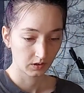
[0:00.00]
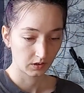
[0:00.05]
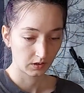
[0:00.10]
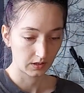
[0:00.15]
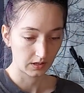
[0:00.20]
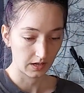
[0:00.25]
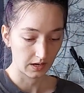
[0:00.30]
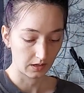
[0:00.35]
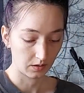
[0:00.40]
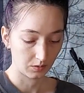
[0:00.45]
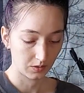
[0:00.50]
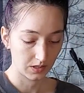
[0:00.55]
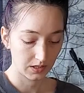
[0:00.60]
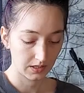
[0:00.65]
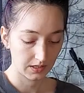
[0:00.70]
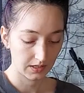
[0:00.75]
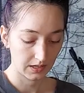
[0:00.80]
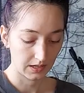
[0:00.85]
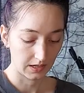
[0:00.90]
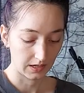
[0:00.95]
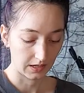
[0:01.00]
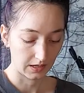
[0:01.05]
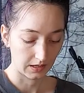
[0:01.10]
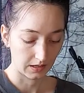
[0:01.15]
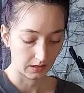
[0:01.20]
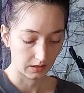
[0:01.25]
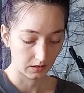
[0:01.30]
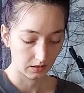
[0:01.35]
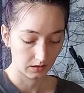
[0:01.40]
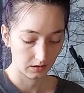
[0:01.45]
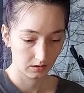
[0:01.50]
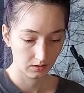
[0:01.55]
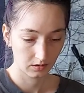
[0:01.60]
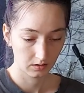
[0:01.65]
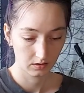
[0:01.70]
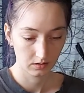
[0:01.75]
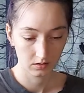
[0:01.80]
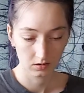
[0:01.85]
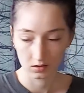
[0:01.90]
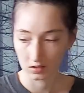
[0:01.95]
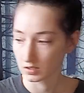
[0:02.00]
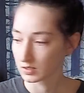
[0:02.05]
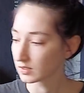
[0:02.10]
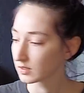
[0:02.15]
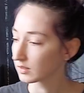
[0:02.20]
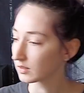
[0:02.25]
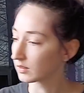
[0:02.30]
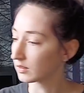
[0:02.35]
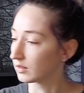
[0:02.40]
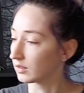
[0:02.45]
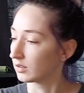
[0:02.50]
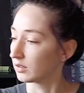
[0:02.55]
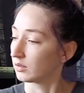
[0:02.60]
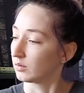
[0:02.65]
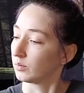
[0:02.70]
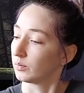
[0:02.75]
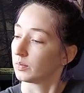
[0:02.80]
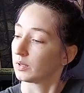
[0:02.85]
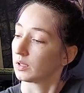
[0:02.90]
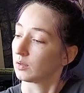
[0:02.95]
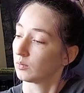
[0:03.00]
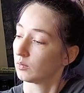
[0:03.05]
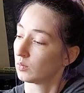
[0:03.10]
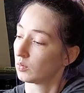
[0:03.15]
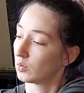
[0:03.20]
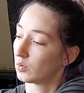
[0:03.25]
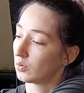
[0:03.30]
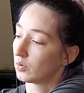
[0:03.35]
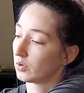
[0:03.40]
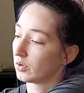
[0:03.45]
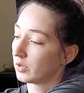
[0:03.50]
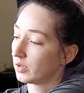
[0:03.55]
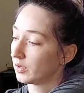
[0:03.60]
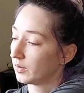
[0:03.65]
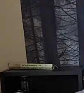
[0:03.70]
Yeah, I wanted to add just a little bit more.